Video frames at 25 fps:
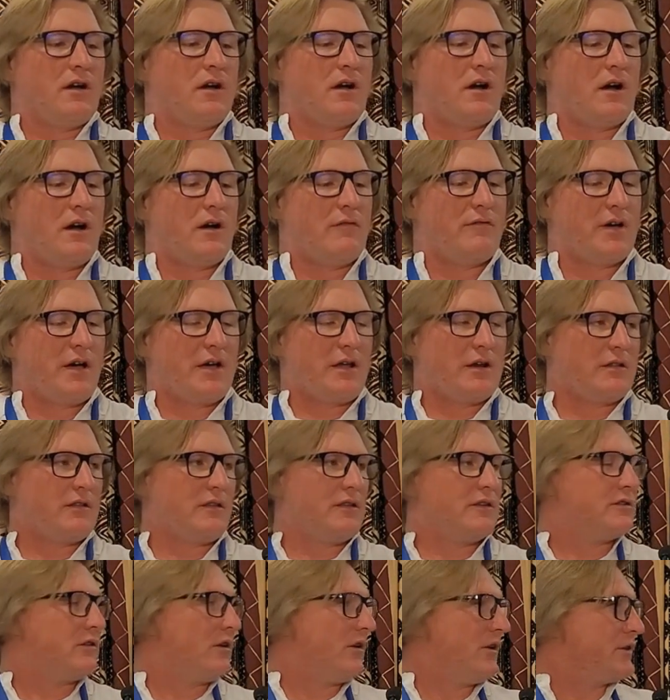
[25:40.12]
I've added
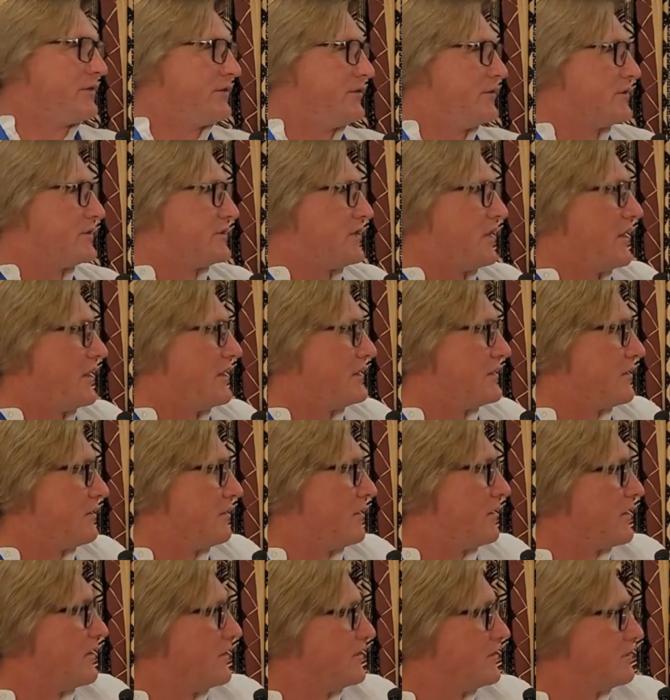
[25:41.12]
these last few slides. I'm
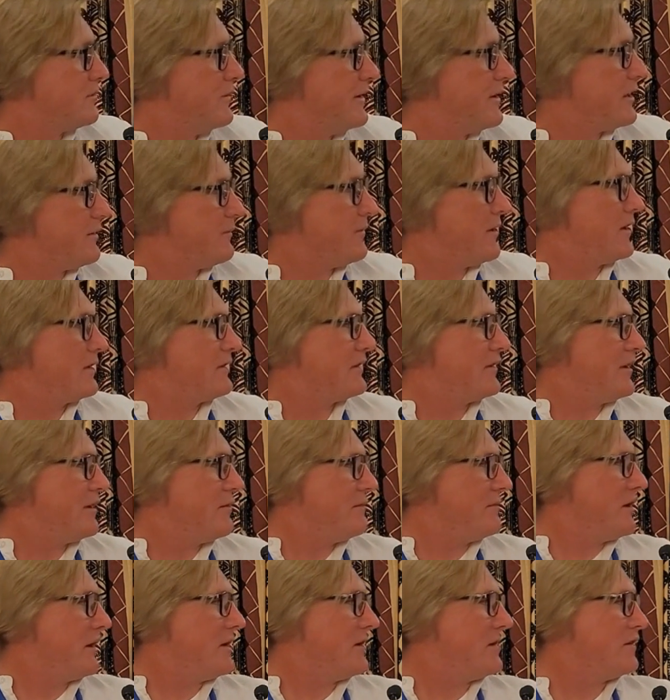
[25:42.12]
not going to speak about
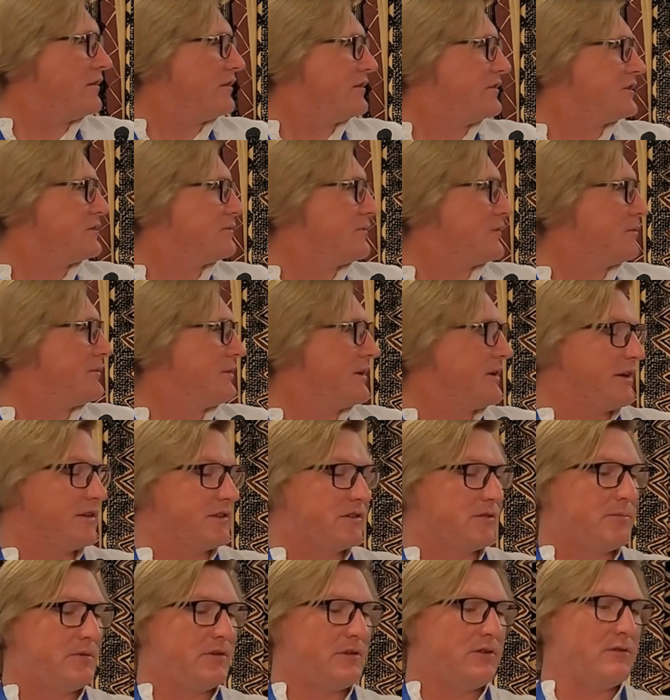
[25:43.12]
them. This is what we're going
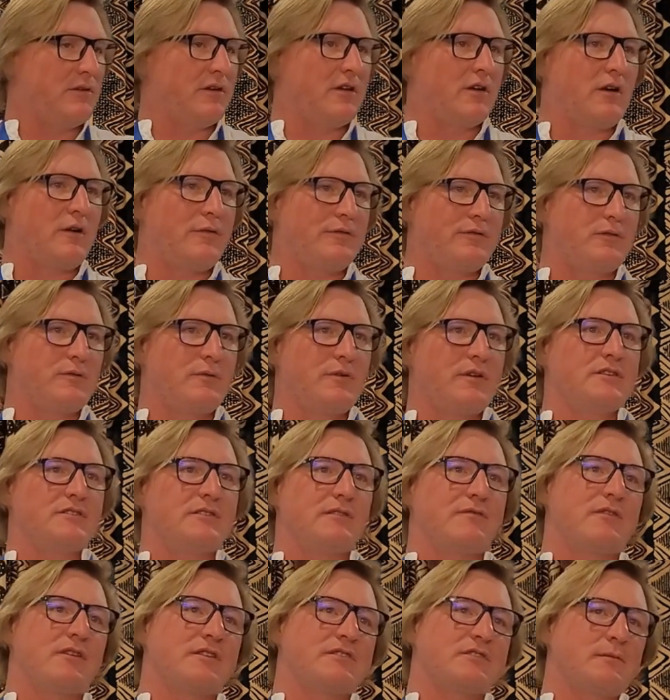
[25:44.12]
to be doing afterwards.
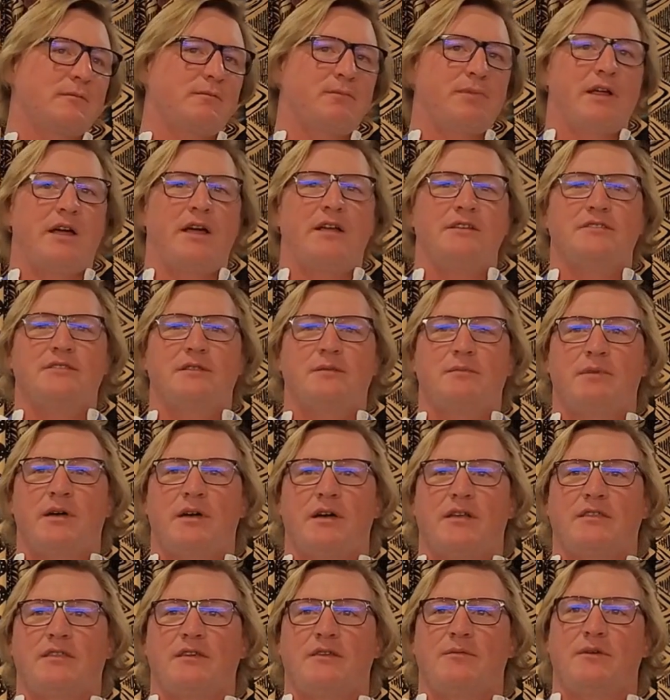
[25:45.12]
I've got some plans at the
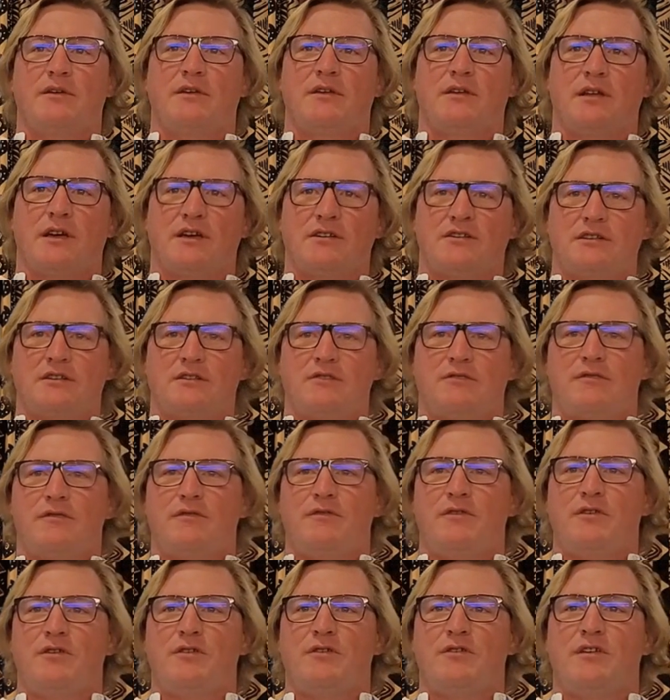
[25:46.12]
back there. We're going to actually
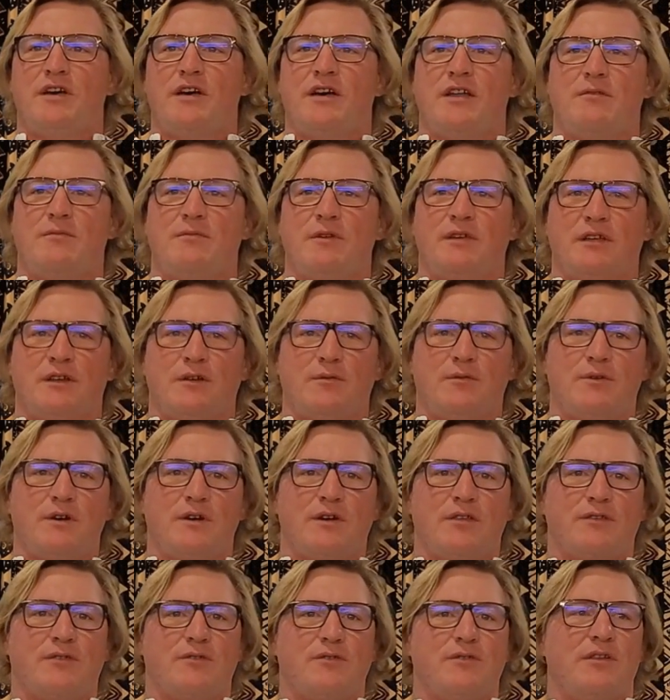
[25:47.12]
review that, and we're going to work
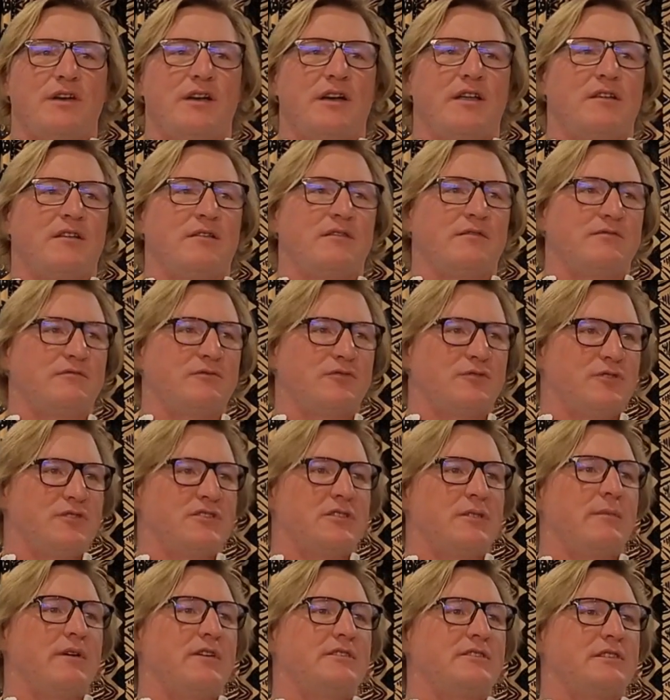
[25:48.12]
through that and do
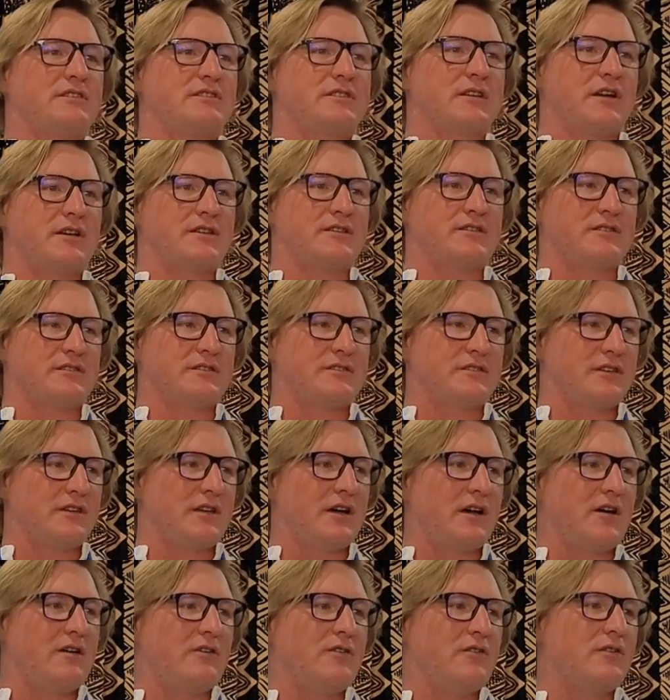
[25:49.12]
some exercises and see
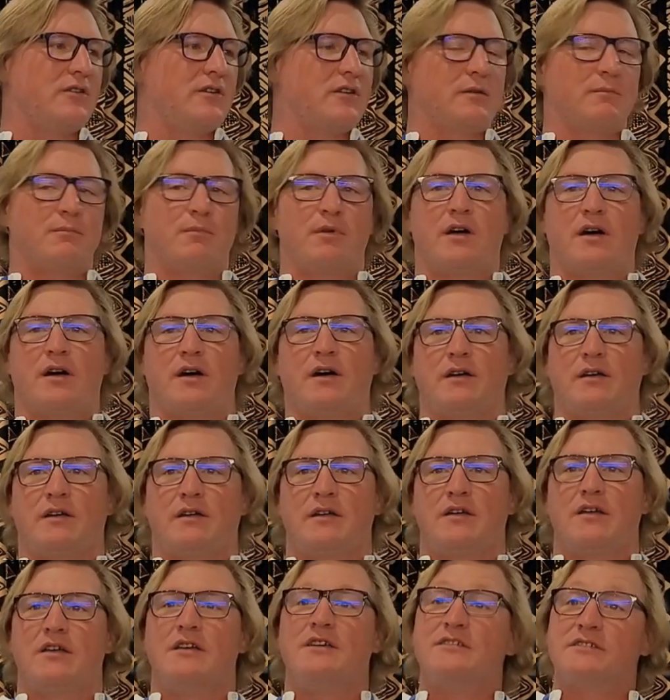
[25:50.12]
how you can apply
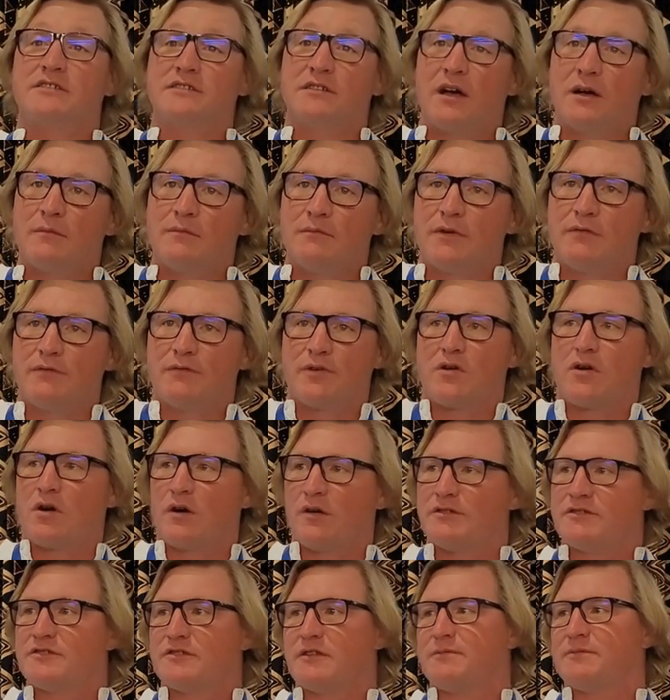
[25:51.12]
some of the
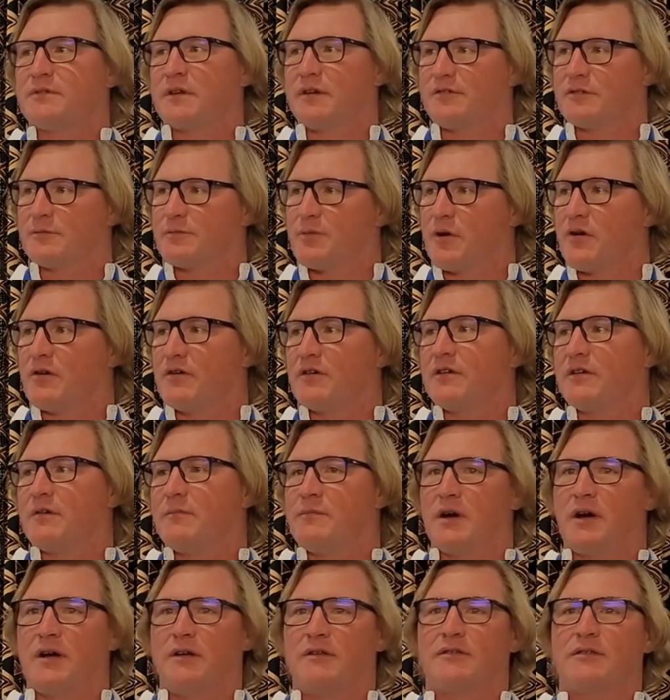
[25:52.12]
concept that I've spoken
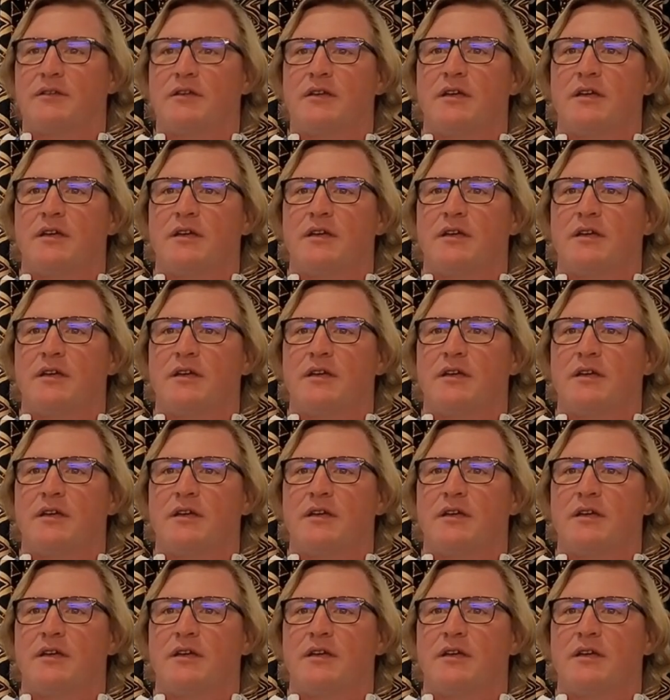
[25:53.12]
about,